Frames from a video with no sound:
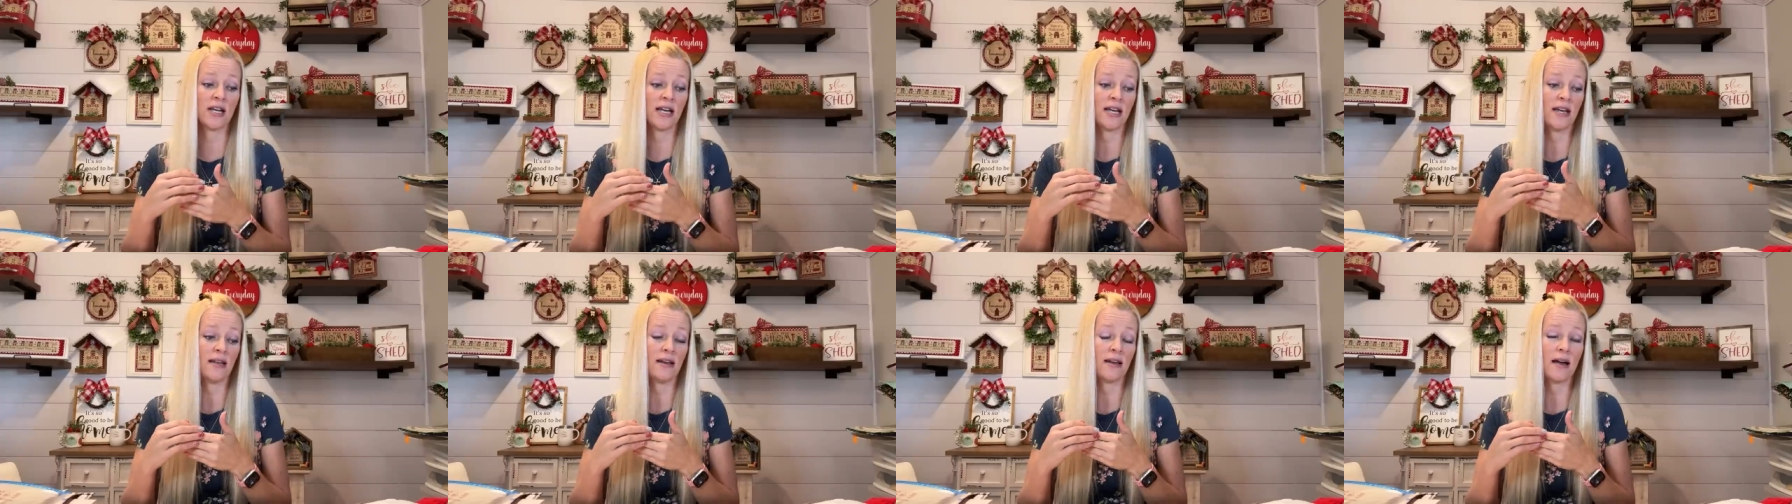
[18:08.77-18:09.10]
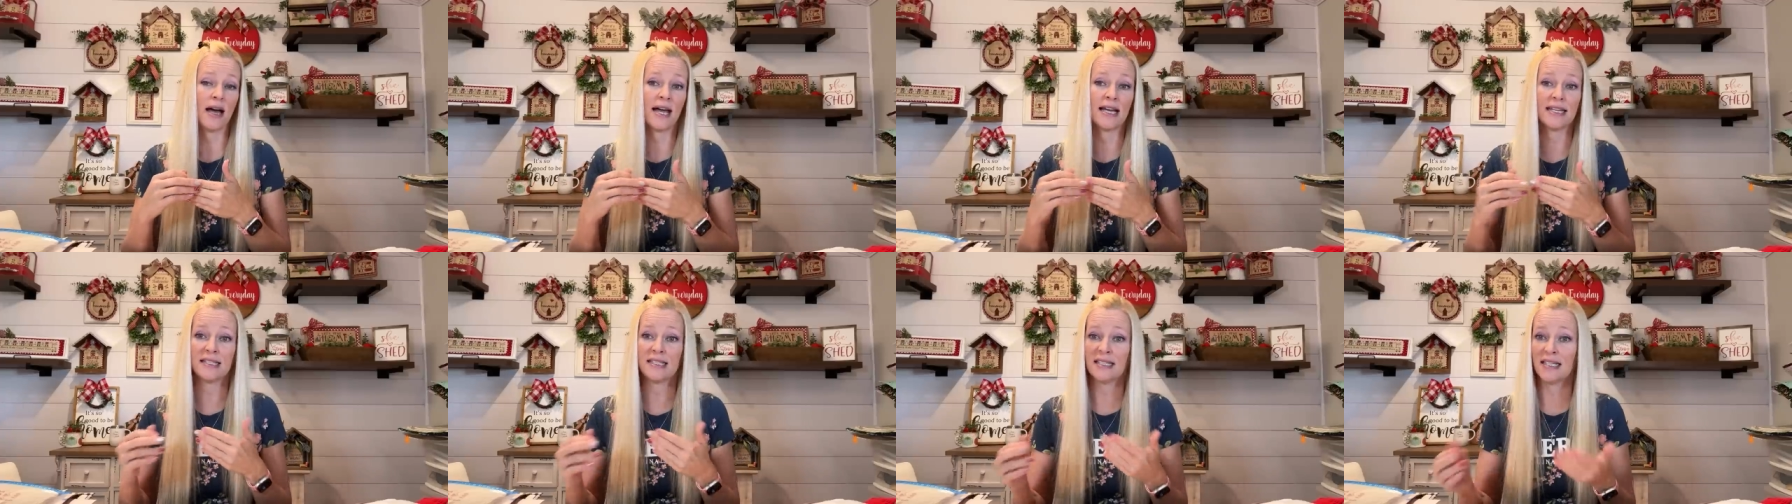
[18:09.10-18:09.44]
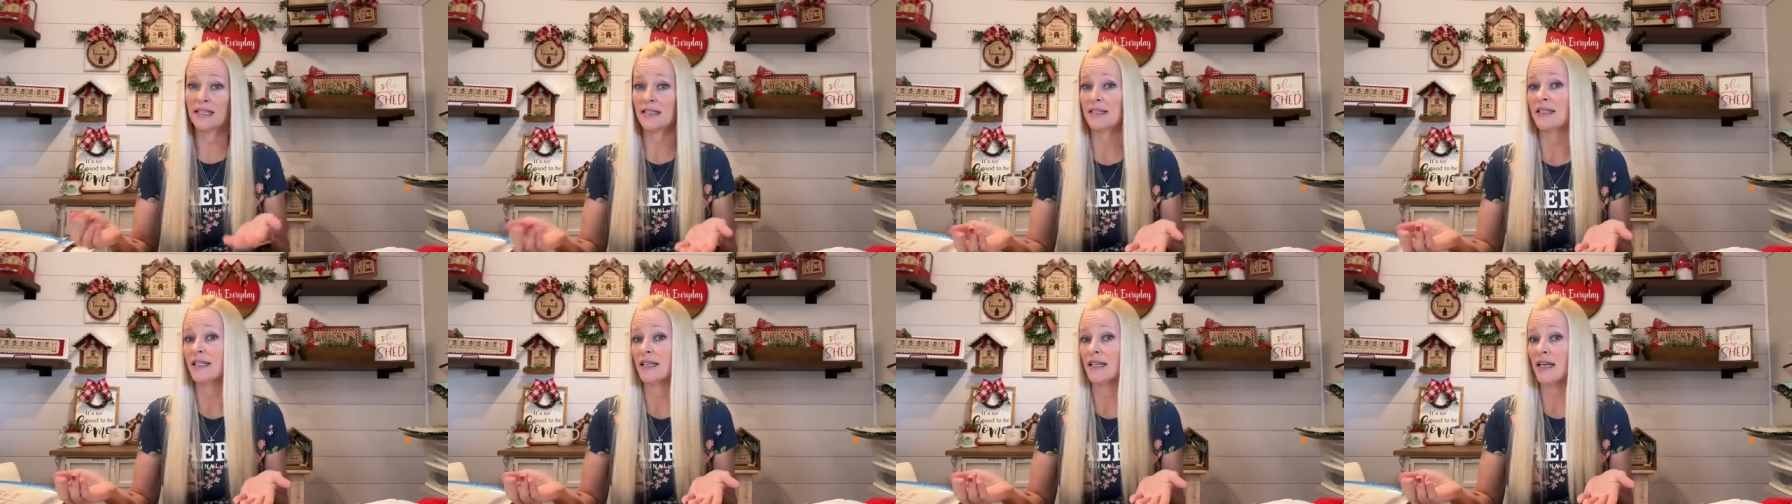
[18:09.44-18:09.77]
and
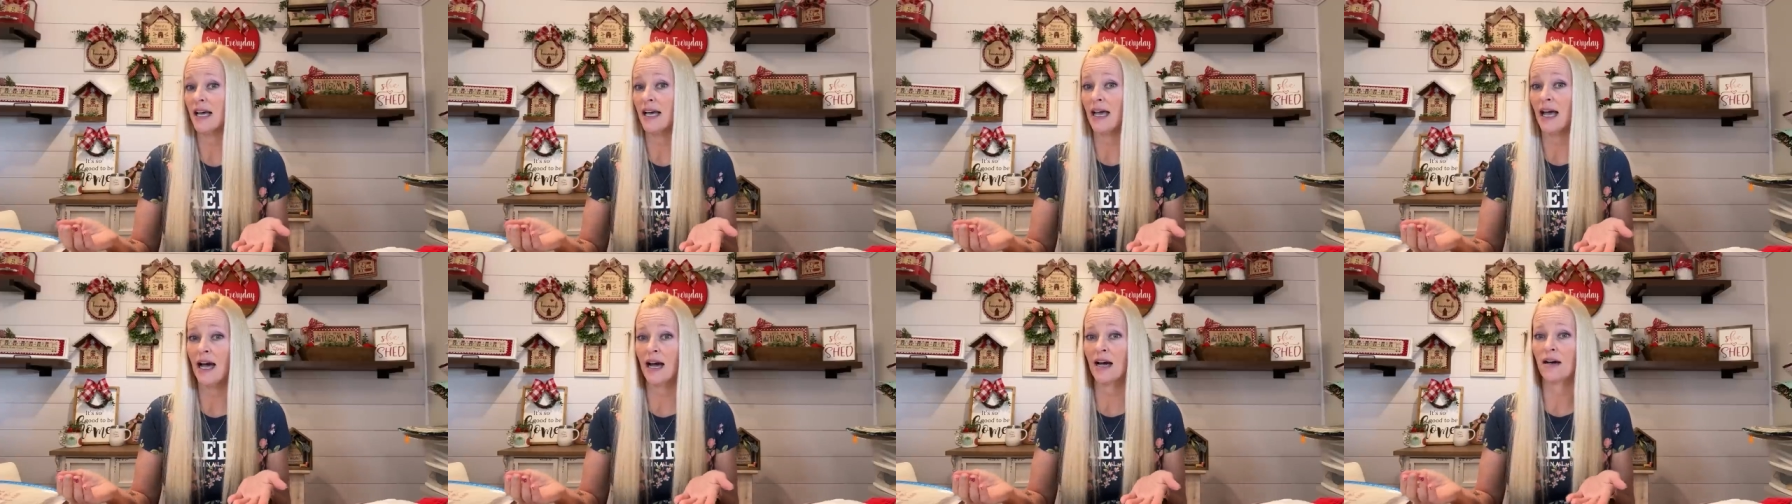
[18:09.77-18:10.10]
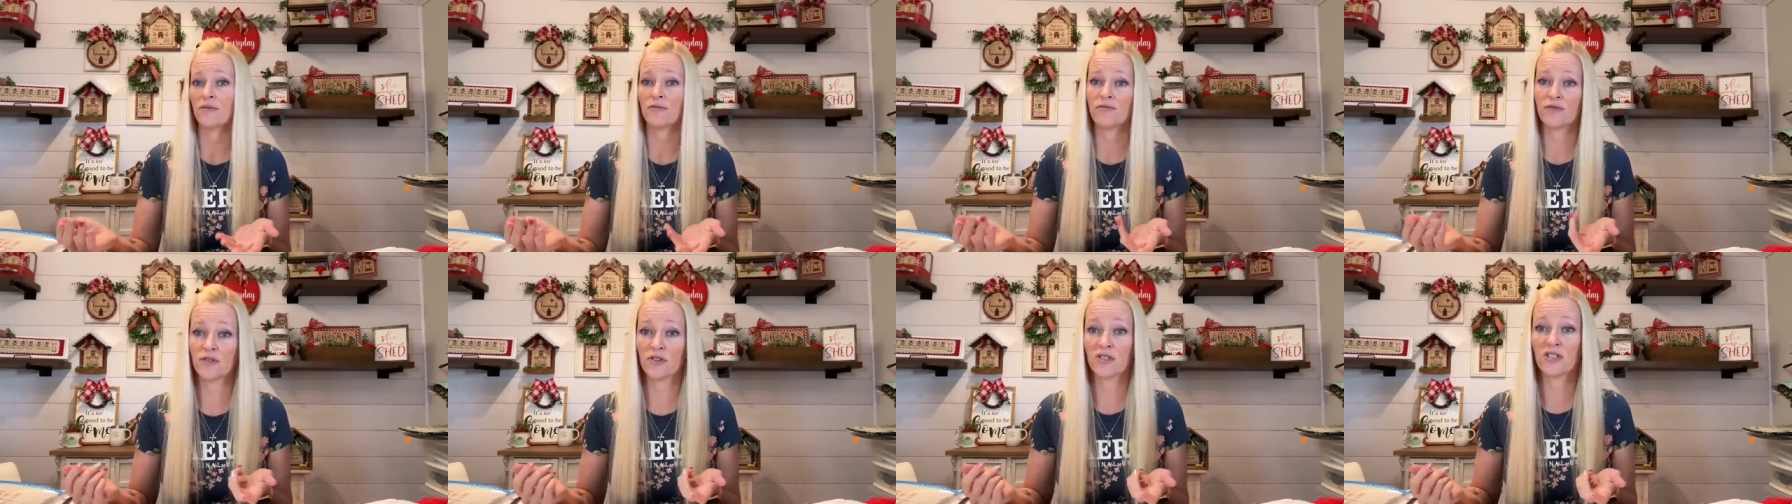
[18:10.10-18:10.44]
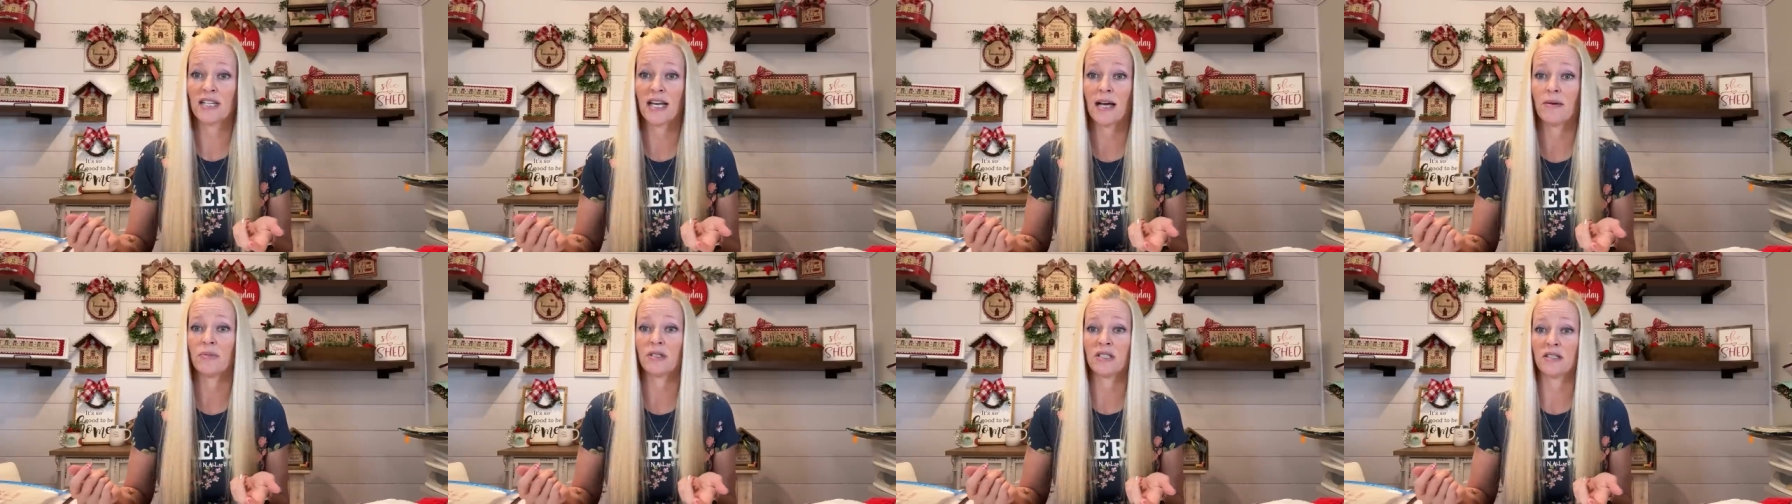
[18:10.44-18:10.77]
ideas that I have for
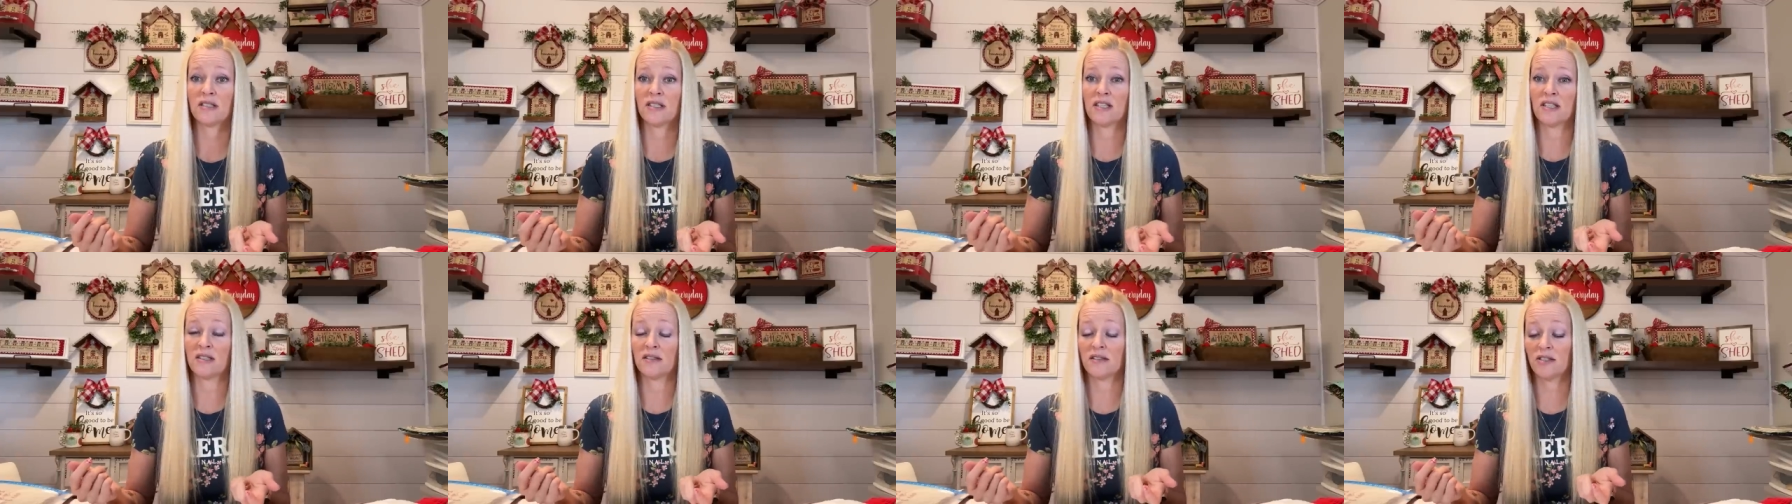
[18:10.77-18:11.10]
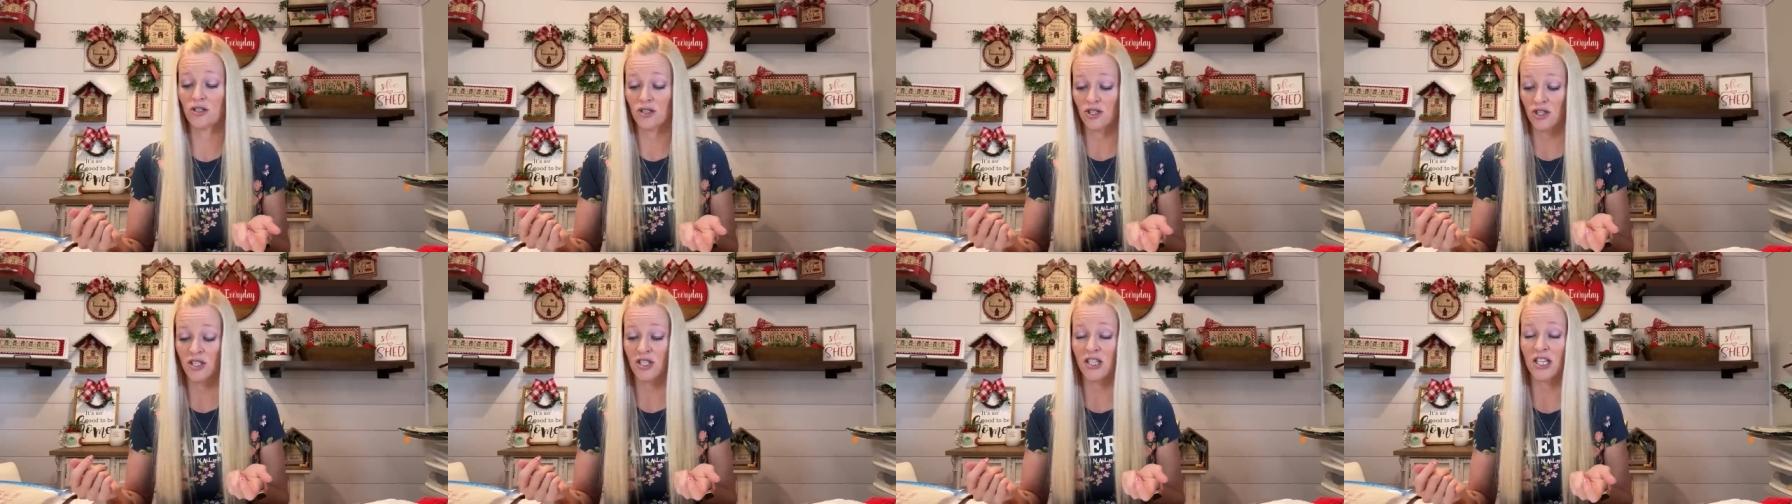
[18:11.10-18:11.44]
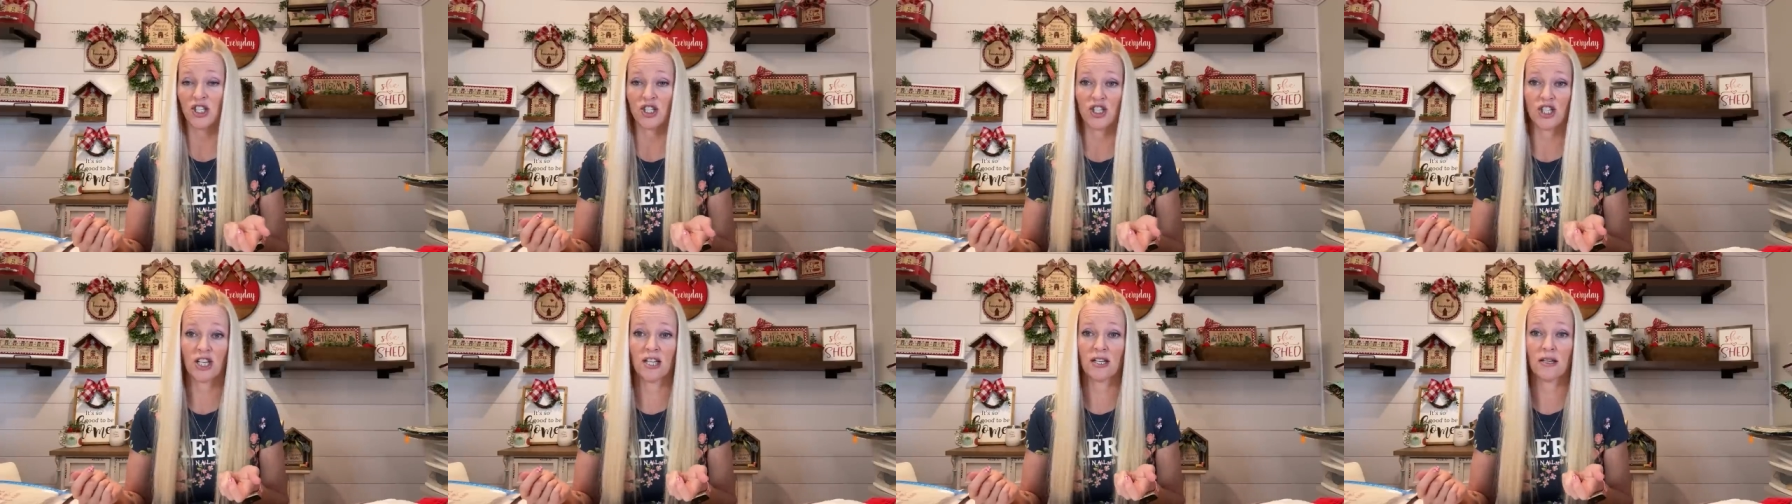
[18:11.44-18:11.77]
Sabbath
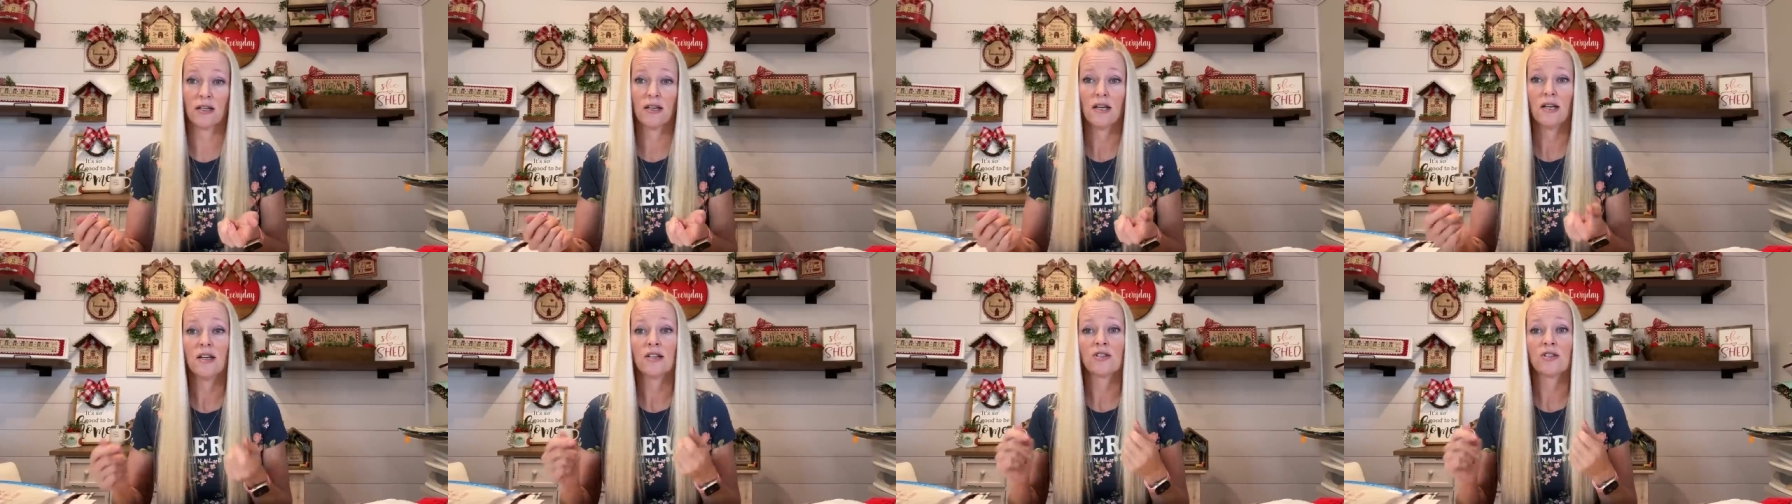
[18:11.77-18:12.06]
stitching.